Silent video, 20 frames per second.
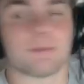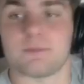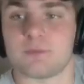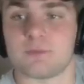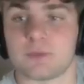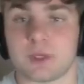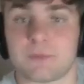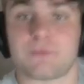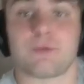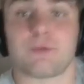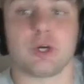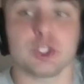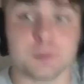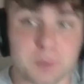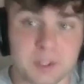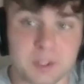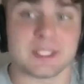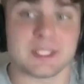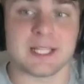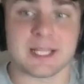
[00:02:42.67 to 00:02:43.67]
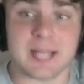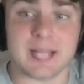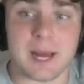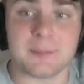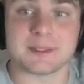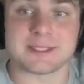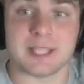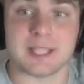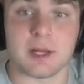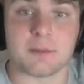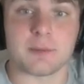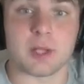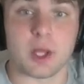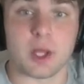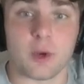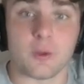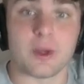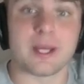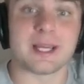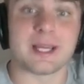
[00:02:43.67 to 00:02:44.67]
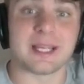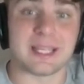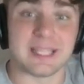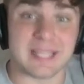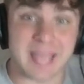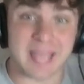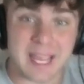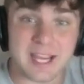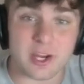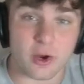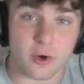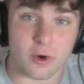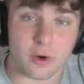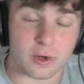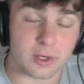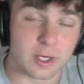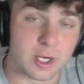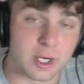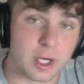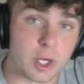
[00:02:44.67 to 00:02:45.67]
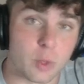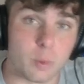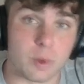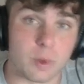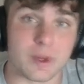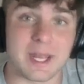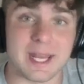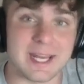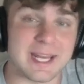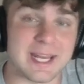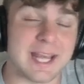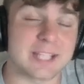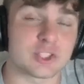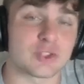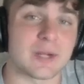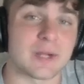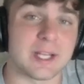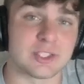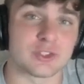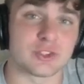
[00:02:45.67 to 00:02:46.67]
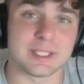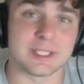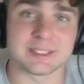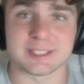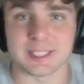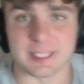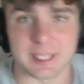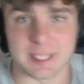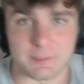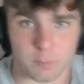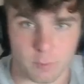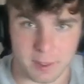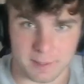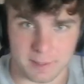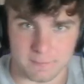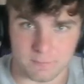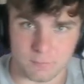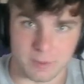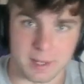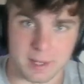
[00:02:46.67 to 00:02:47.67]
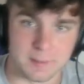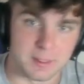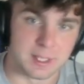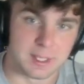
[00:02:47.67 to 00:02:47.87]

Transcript: The first person that comments down below Gengar will get an extra entry into the giveaway, right?